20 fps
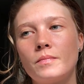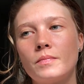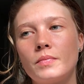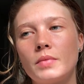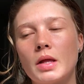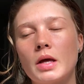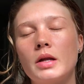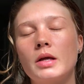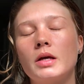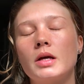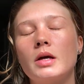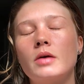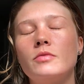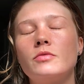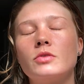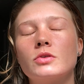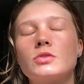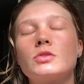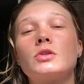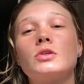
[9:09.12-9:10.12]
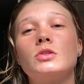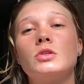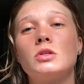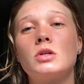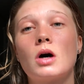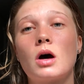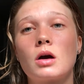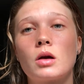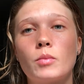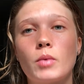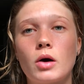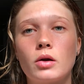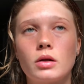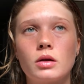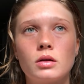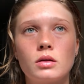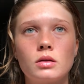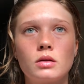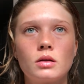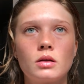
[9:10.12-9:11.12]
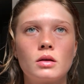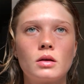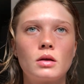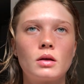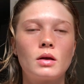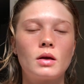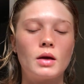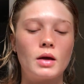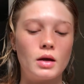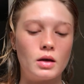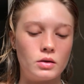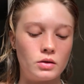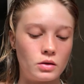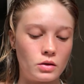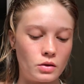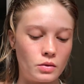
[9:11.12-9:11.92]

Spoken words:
And it feels good to talk about it. And